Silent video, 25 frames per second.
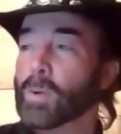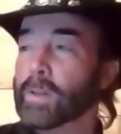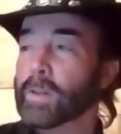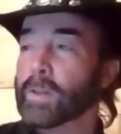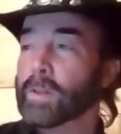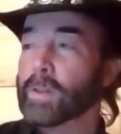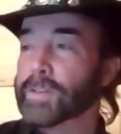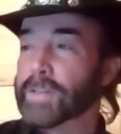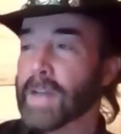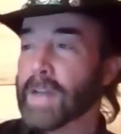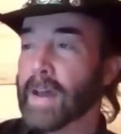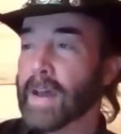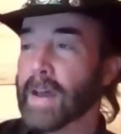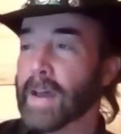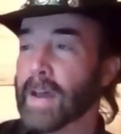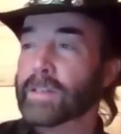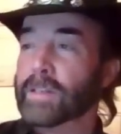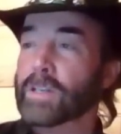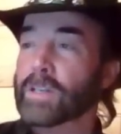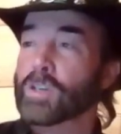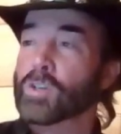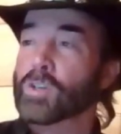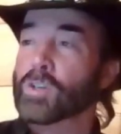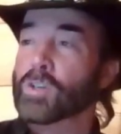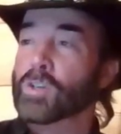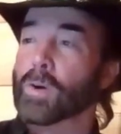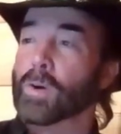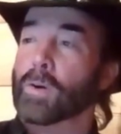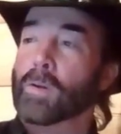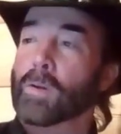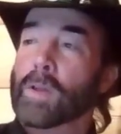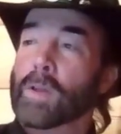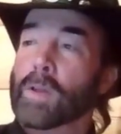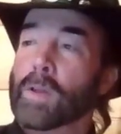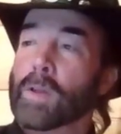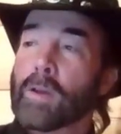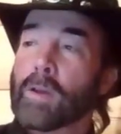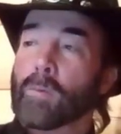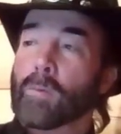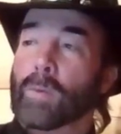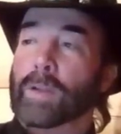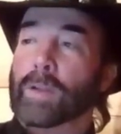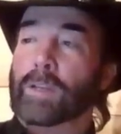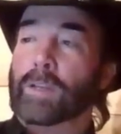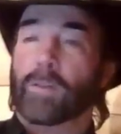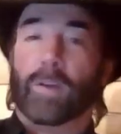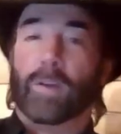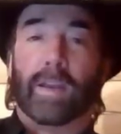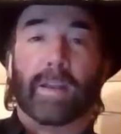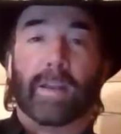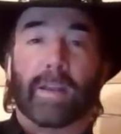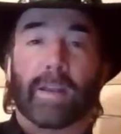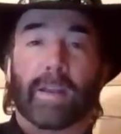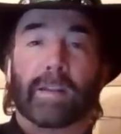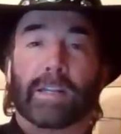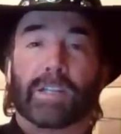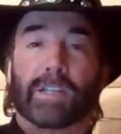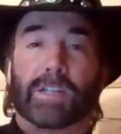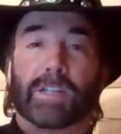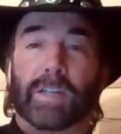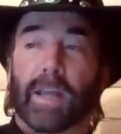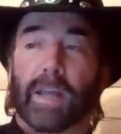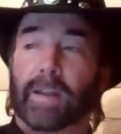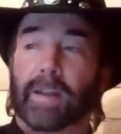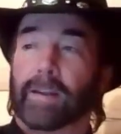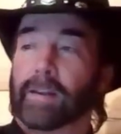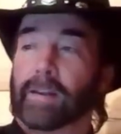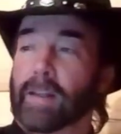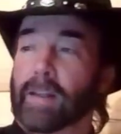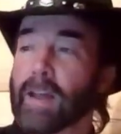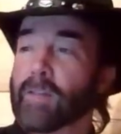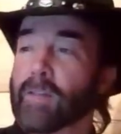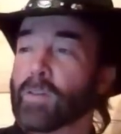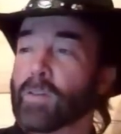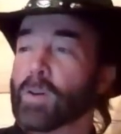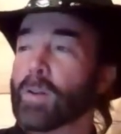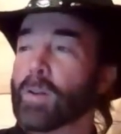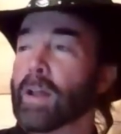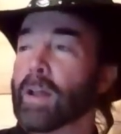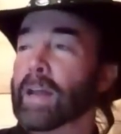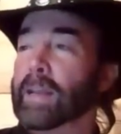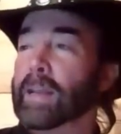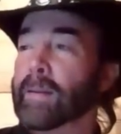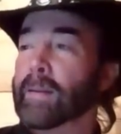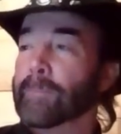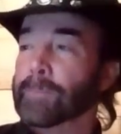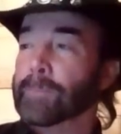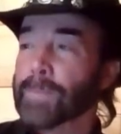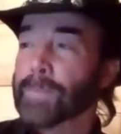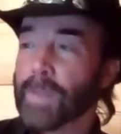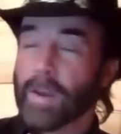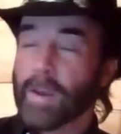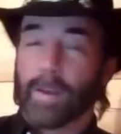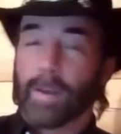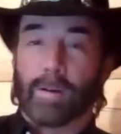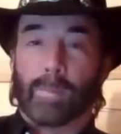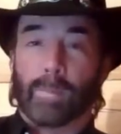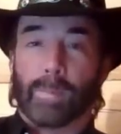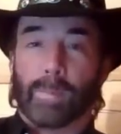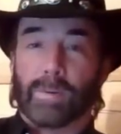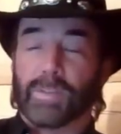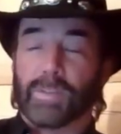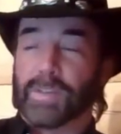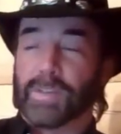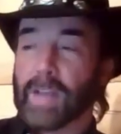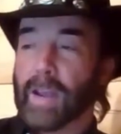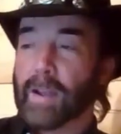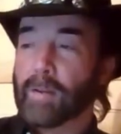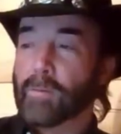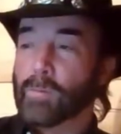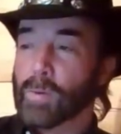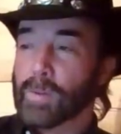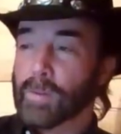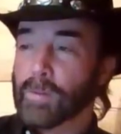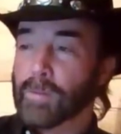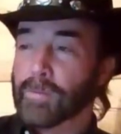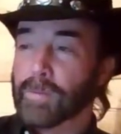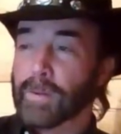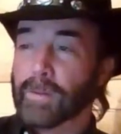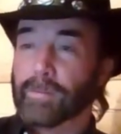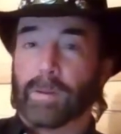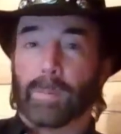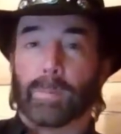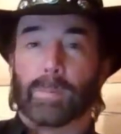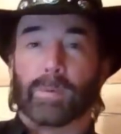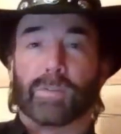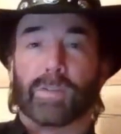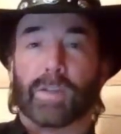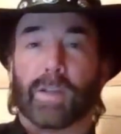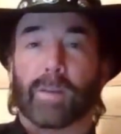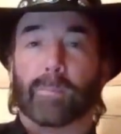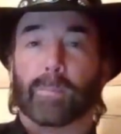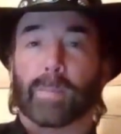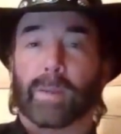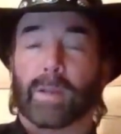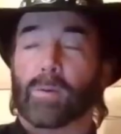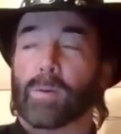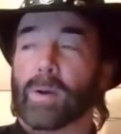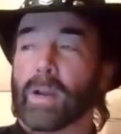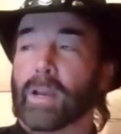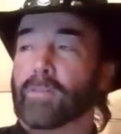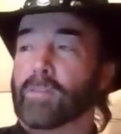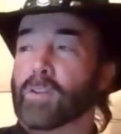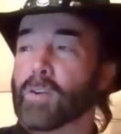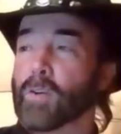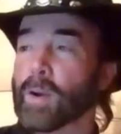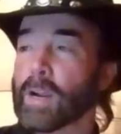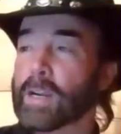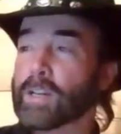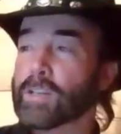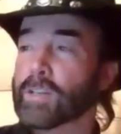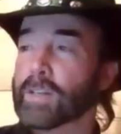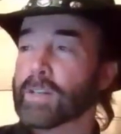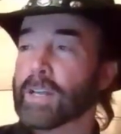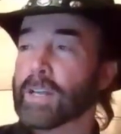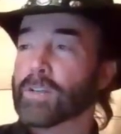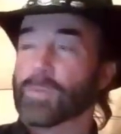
Well, it's not unusual when you hit an extended level like 100% with a 50% B wave correction.